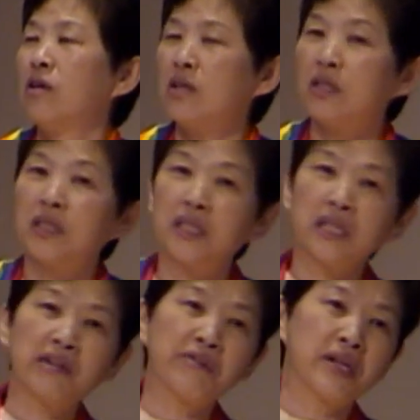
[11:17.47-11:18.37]

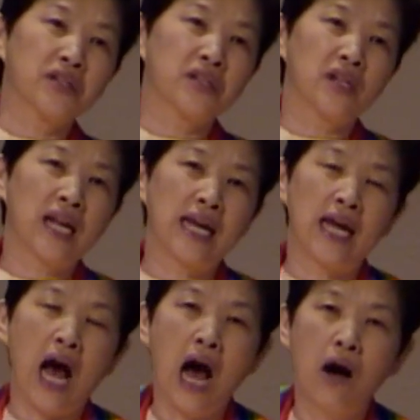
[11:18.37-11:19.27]
seriously
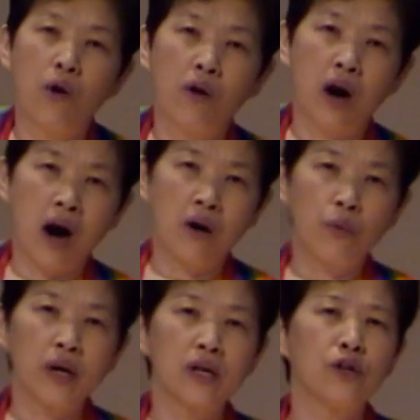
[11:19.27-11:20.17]
are, are we
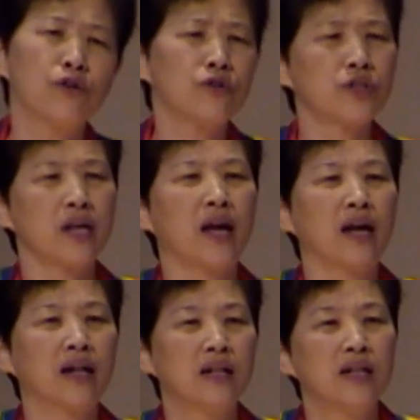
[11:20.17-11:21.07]
using